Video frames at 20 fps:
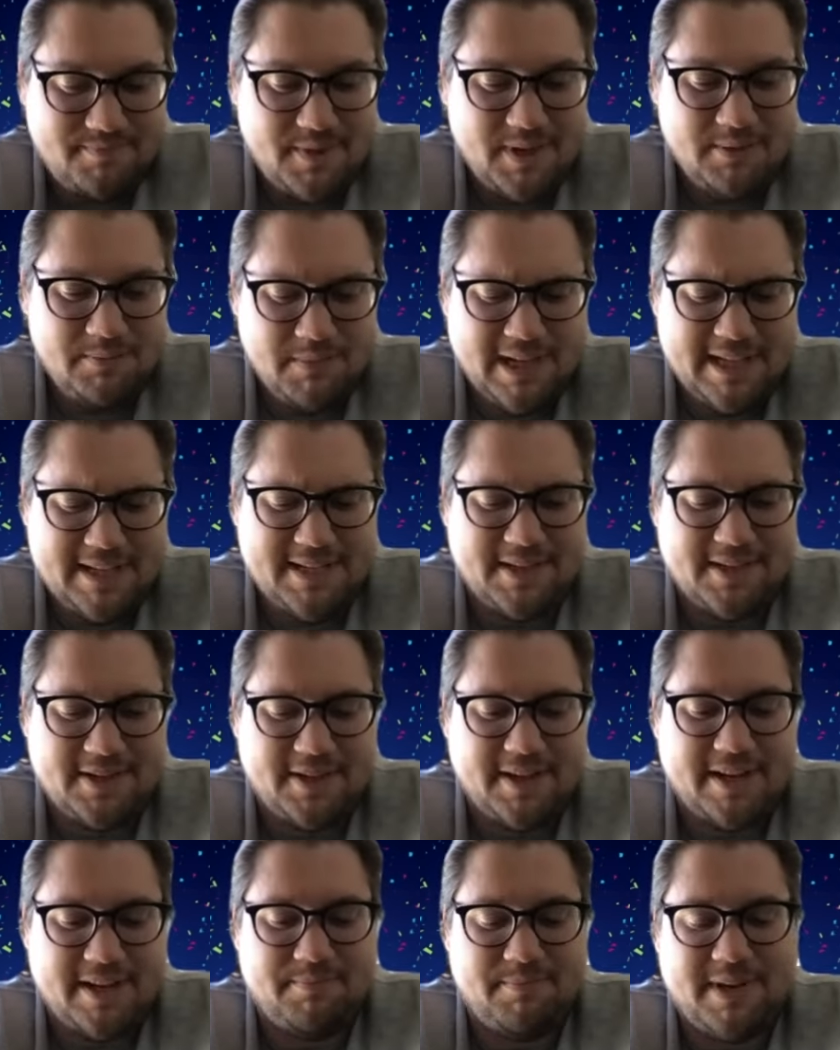
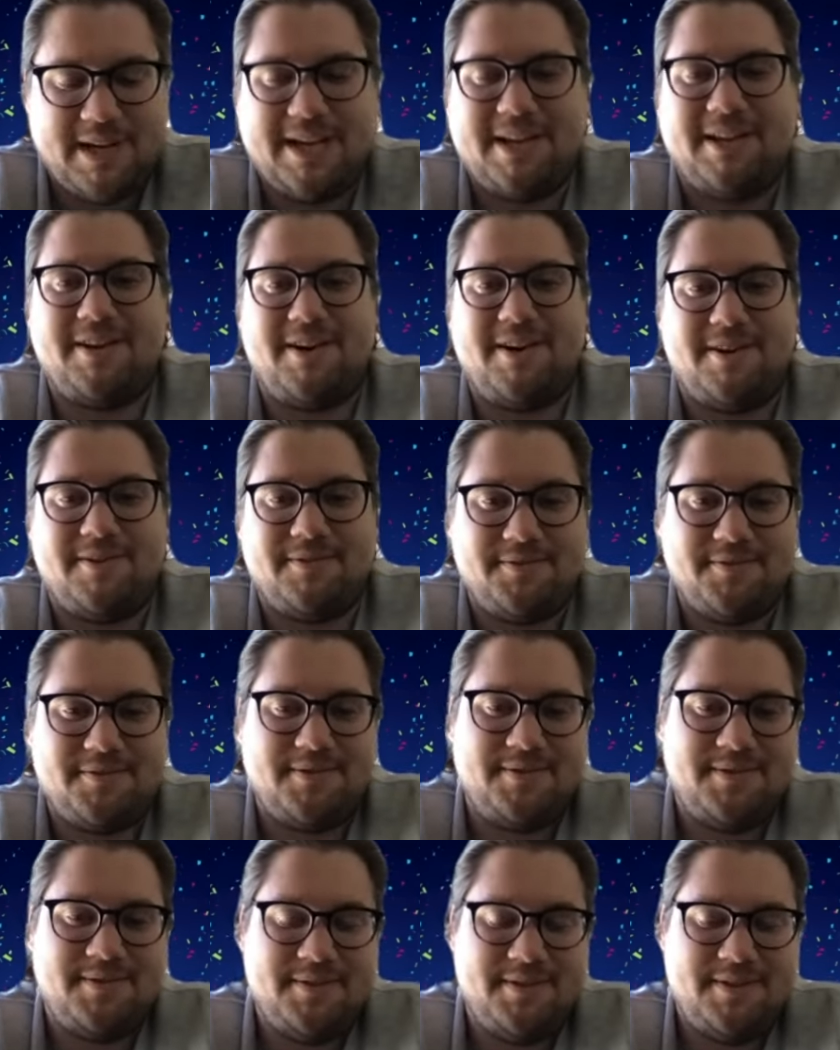basically it paid off
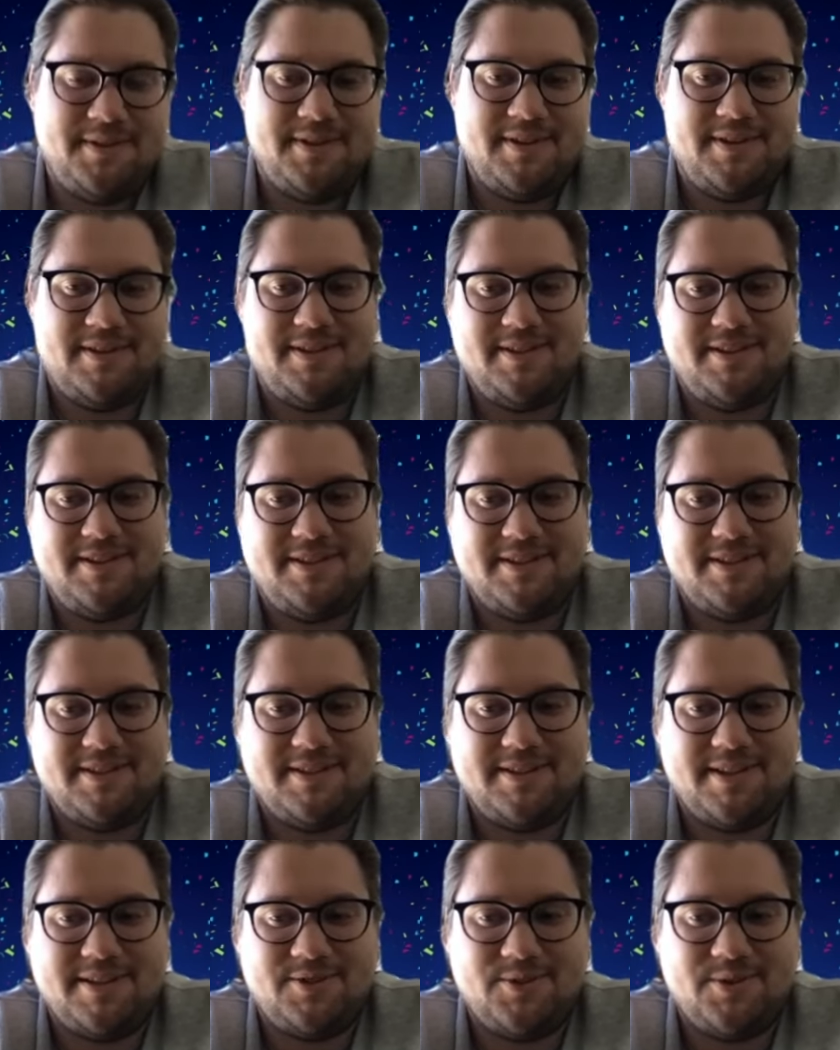
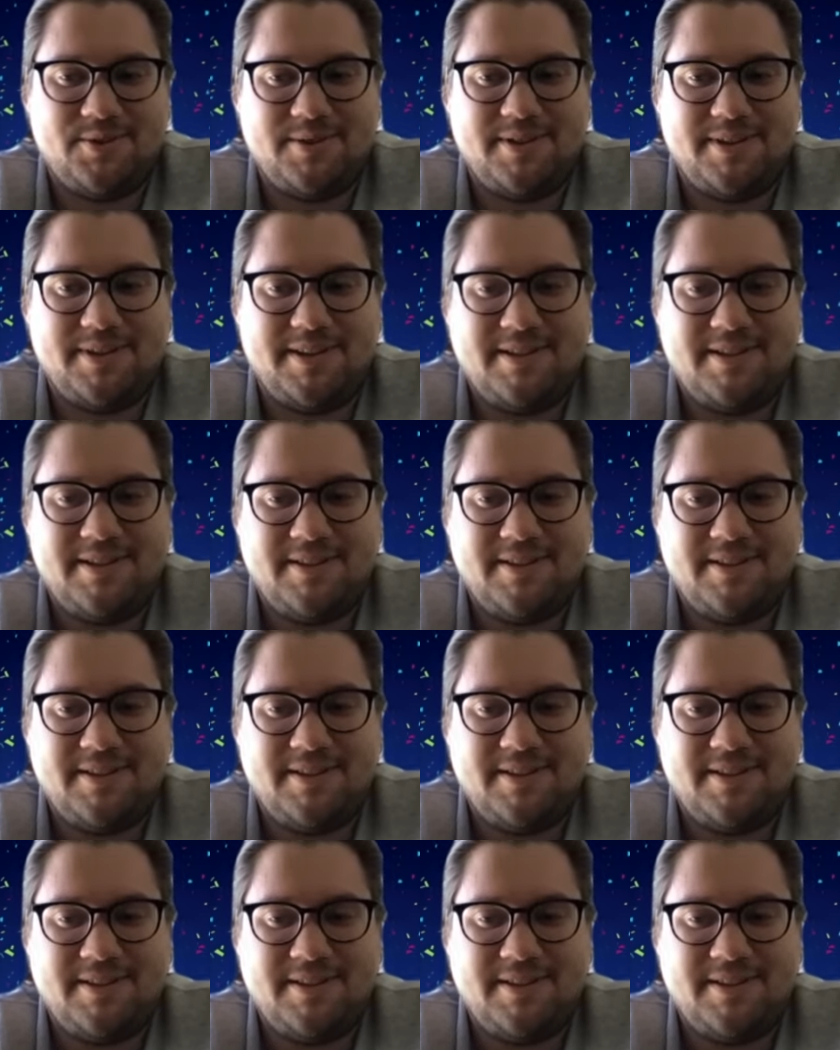essentially.